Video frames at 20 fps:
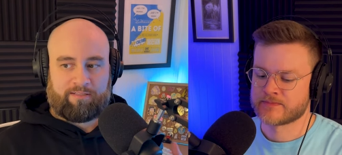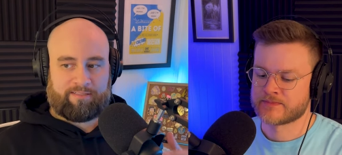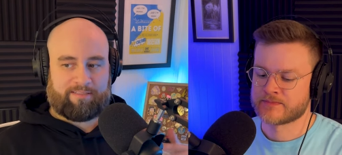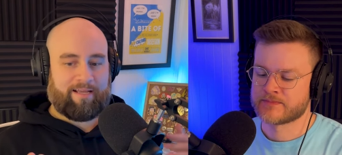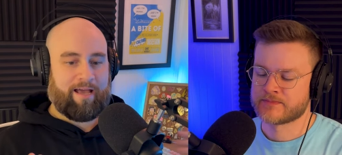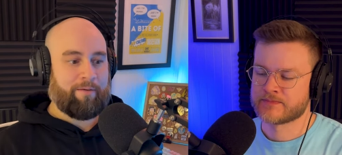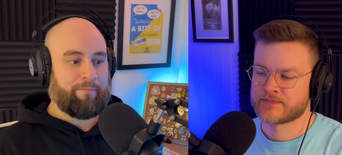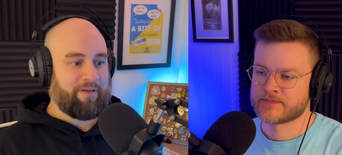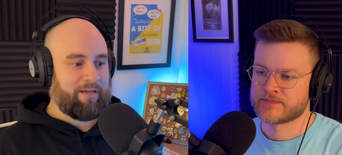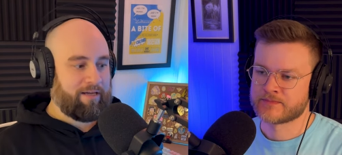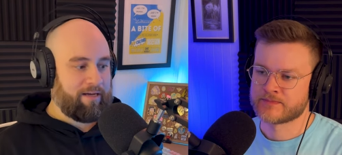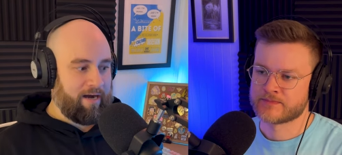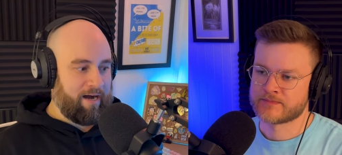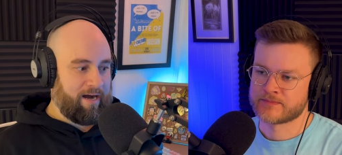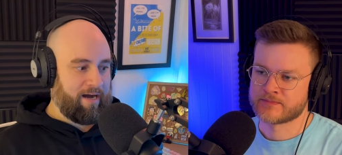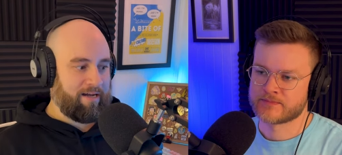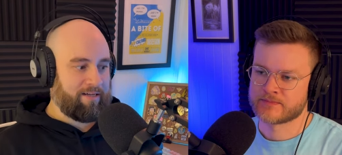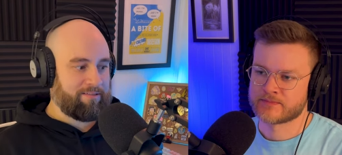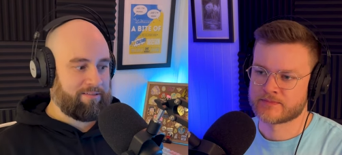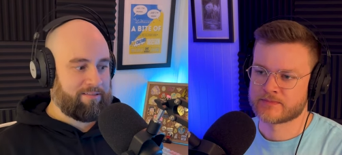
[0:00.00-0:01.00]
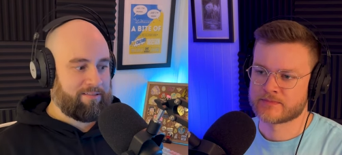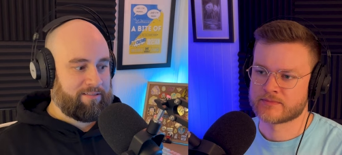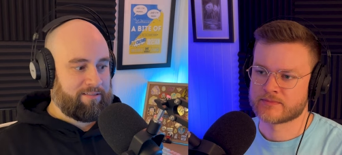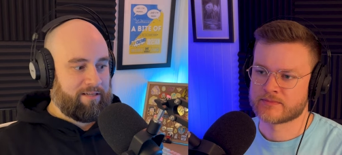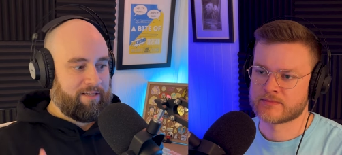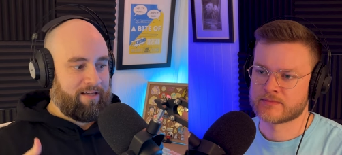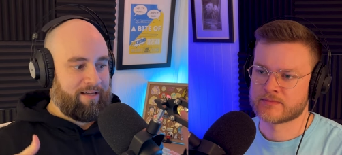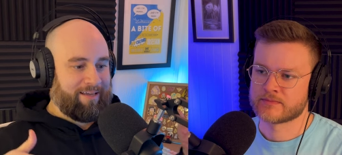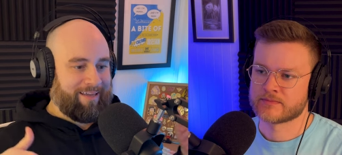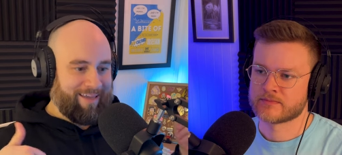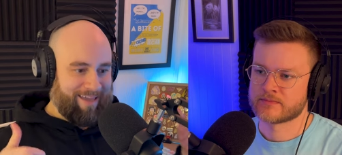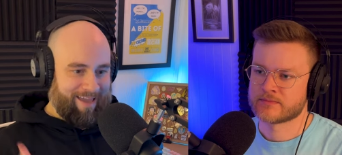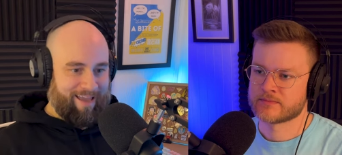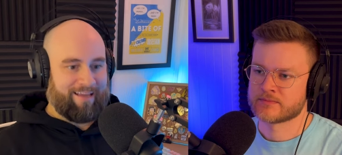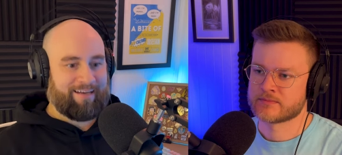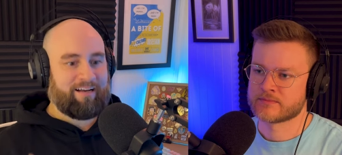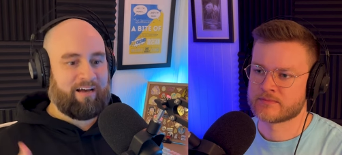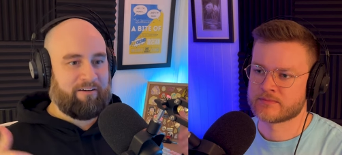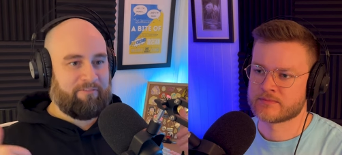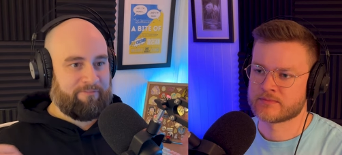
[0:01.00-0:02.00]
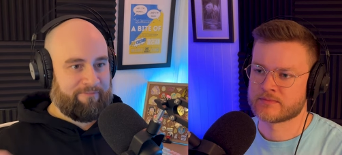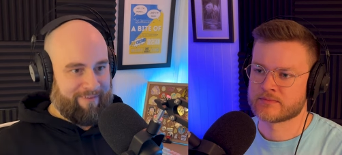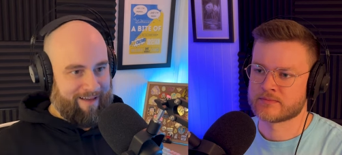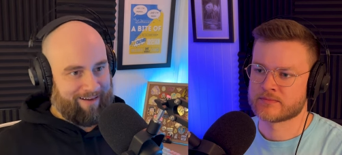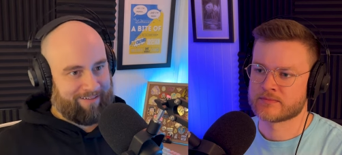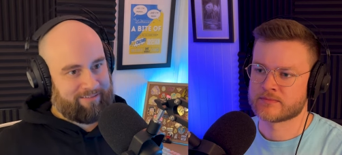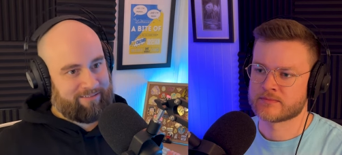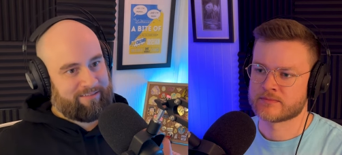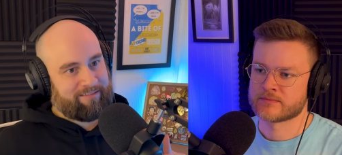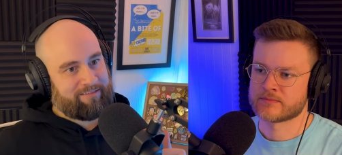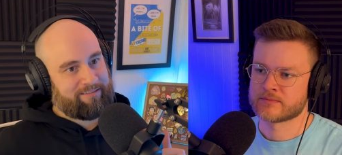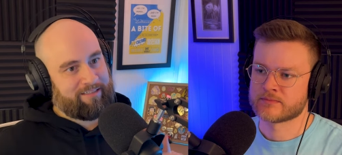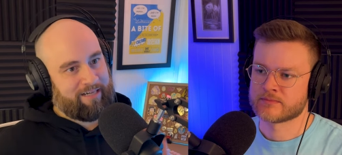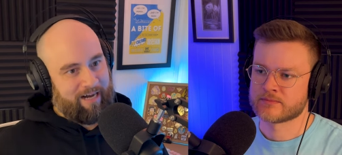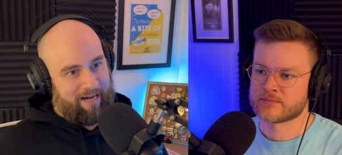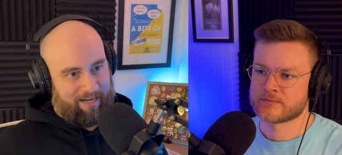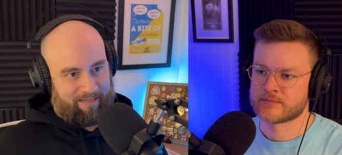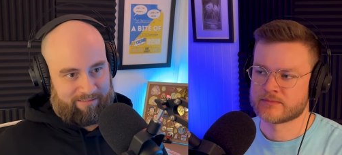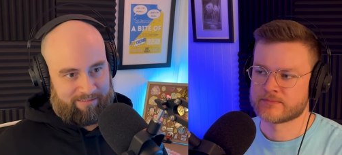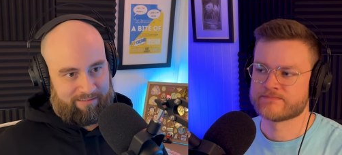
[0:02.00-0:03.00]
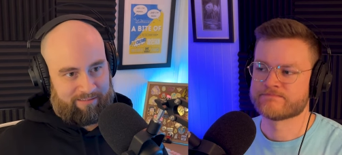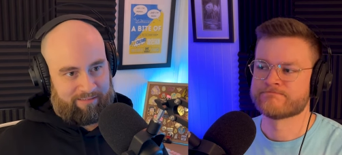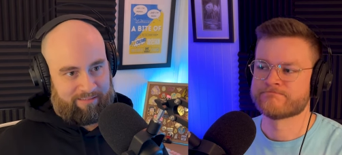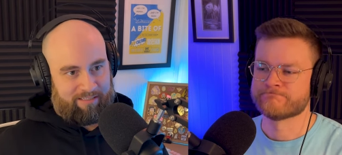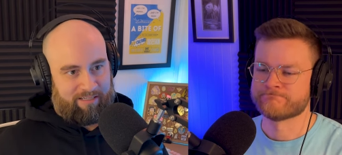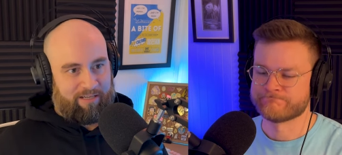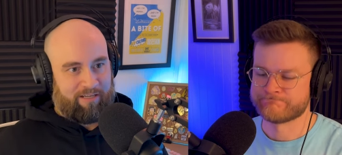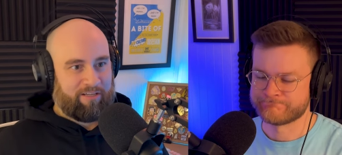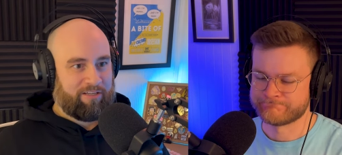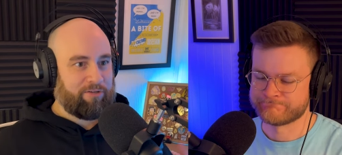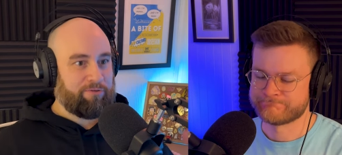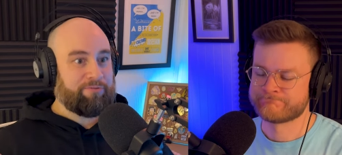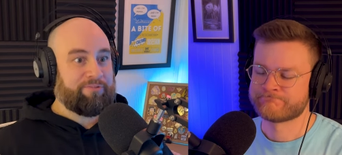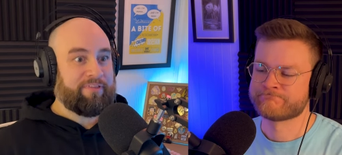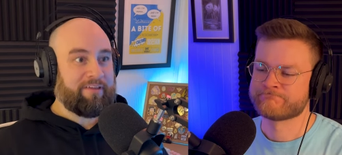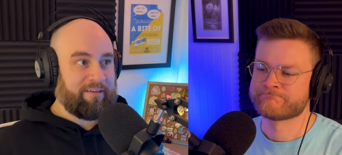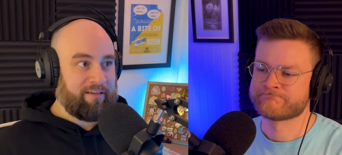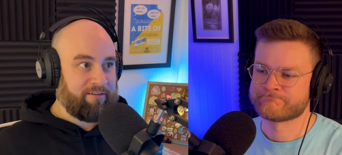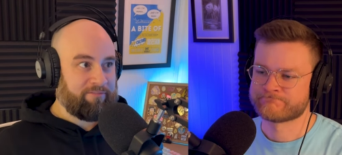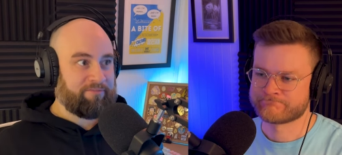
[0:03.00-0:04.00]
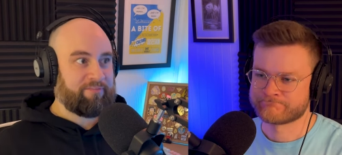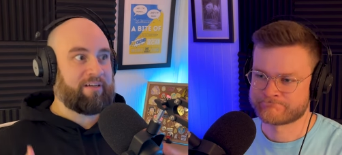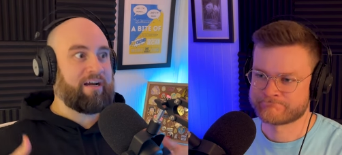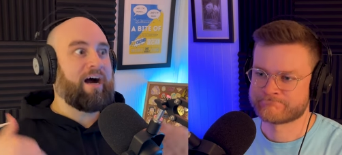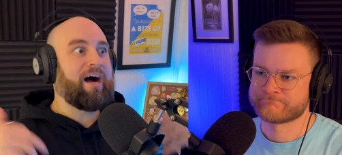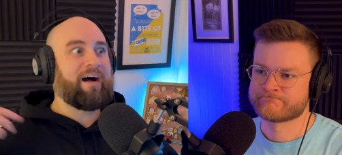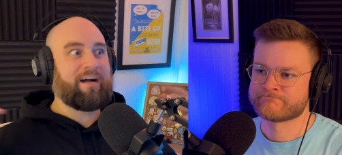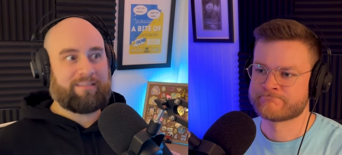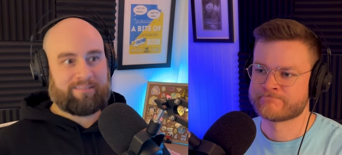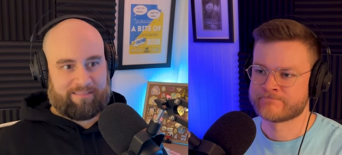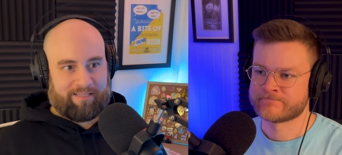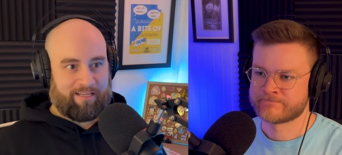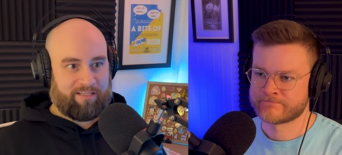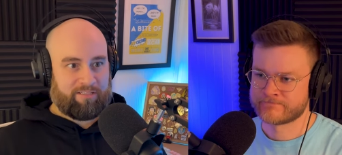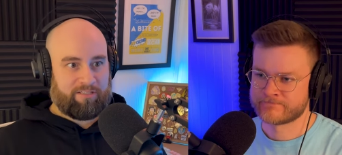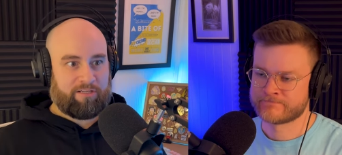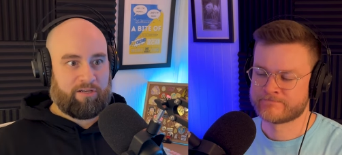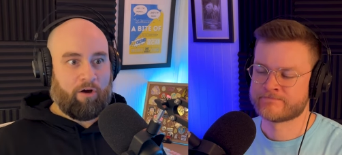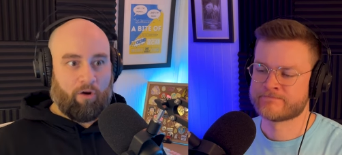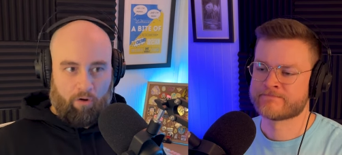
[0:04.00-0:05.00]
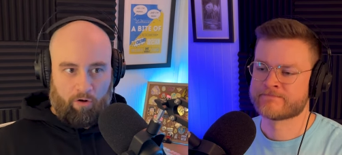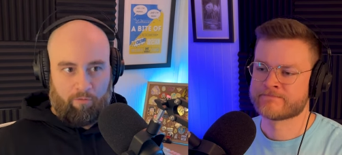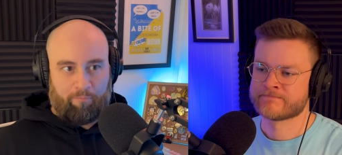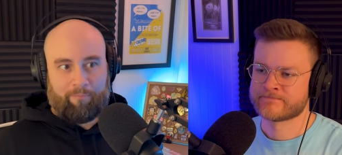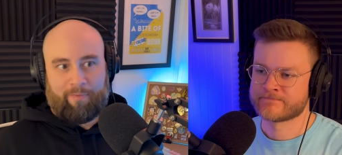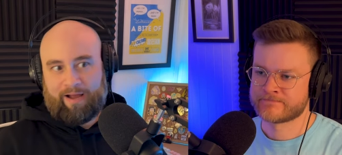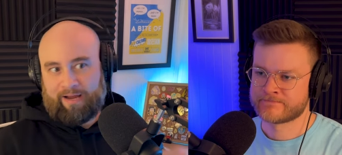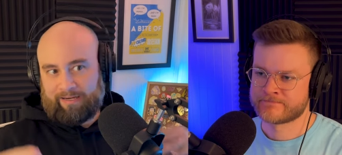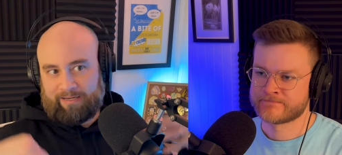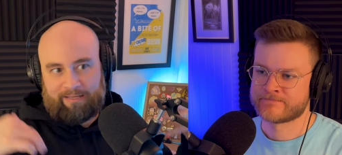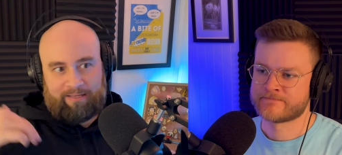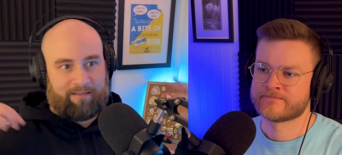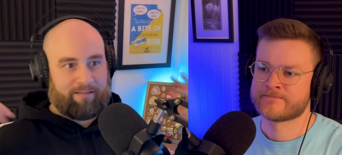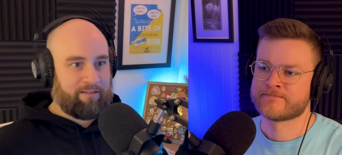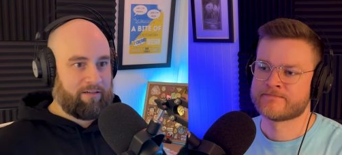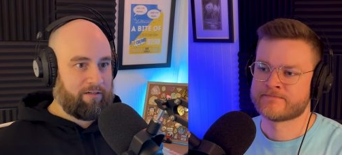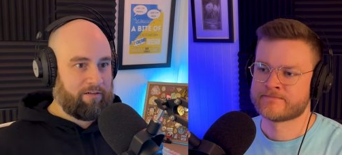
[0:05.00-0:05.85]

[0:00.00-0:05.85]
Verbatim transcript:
Speaker 1: demigods can affect gods. You think of gods as the almighty, you